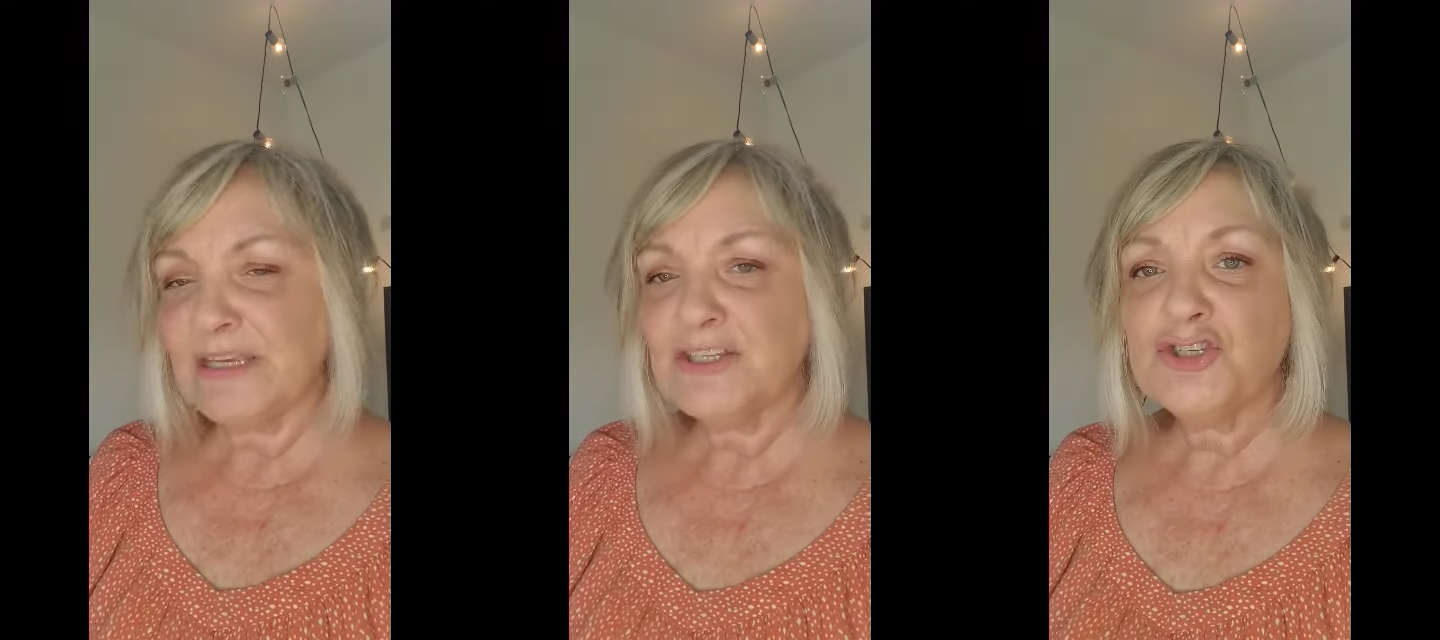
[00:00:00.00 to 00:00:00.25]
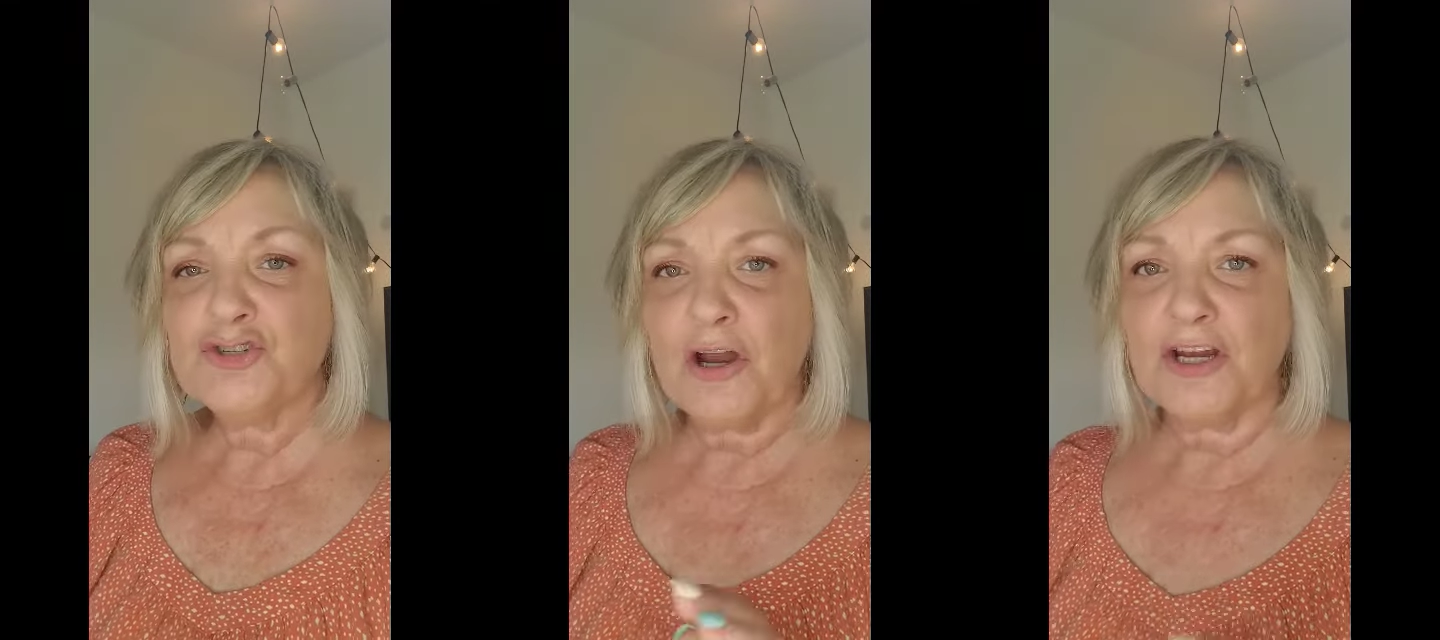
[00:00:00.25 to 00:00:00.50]

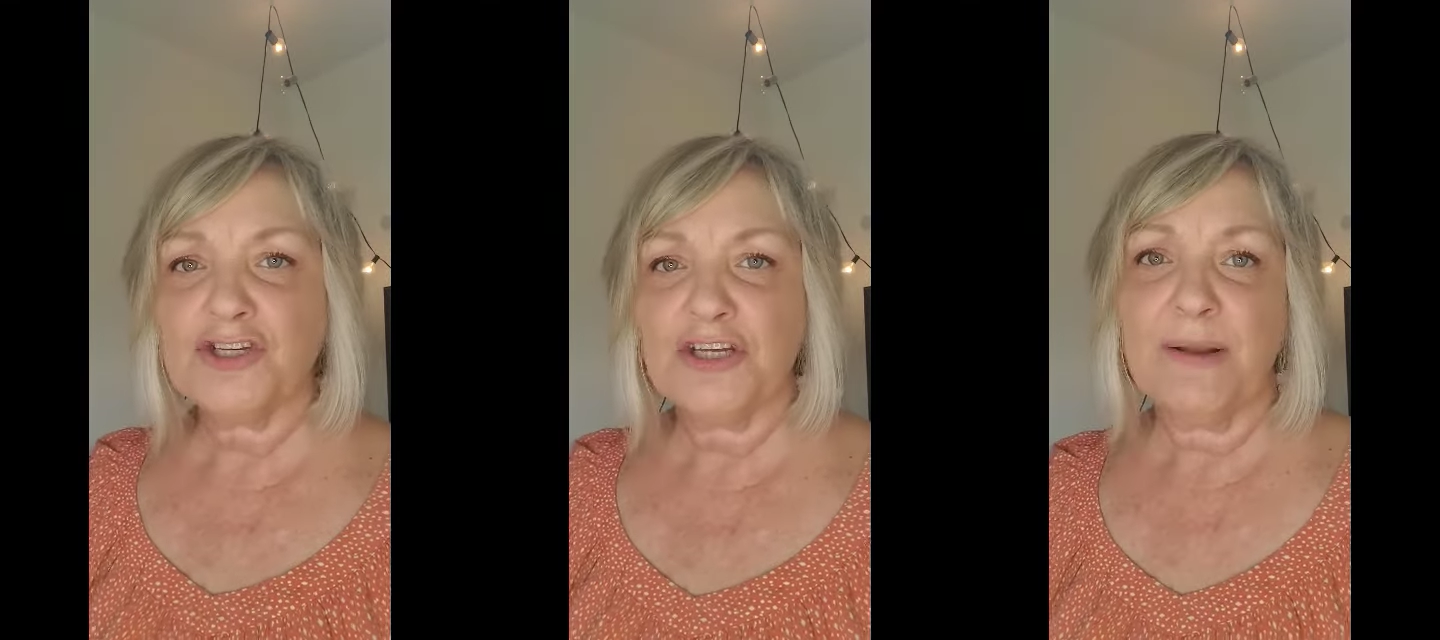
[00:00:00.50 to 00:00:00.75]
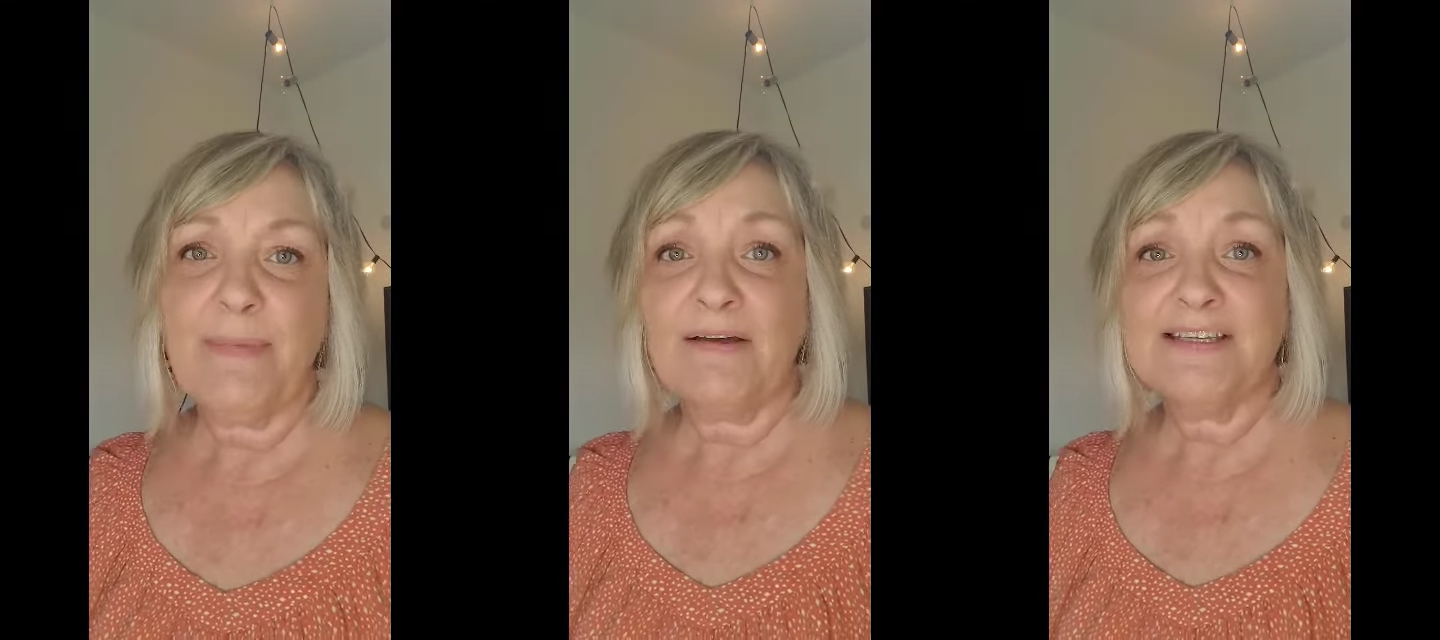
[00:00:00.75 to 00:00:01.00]

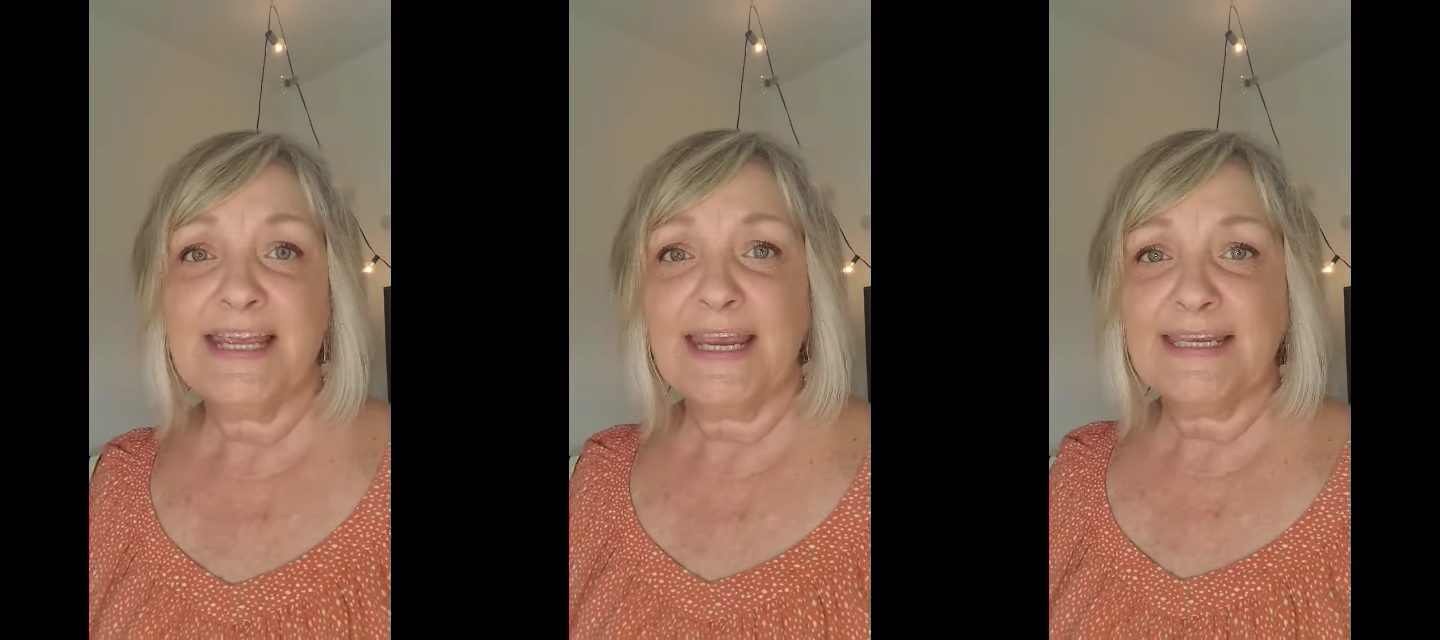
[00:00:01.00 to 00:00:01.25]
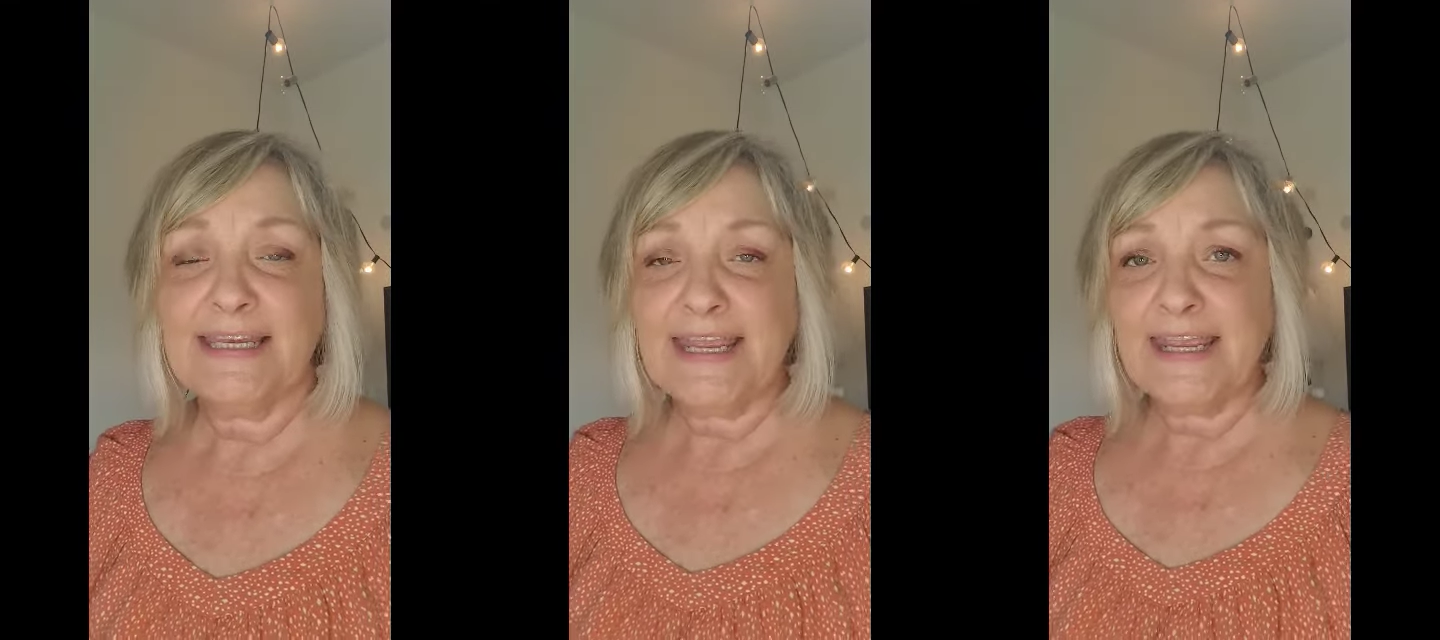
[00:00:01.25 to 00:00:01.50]
instruction about
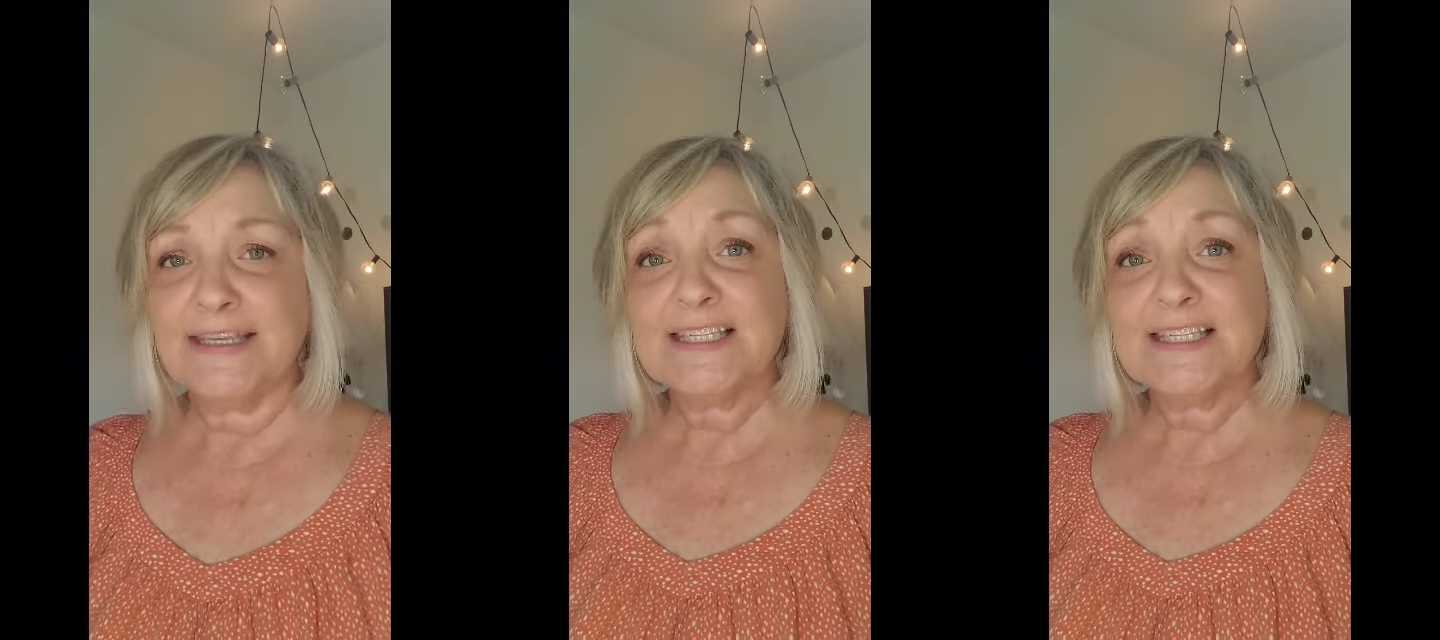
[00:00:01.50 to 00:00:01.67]
technique,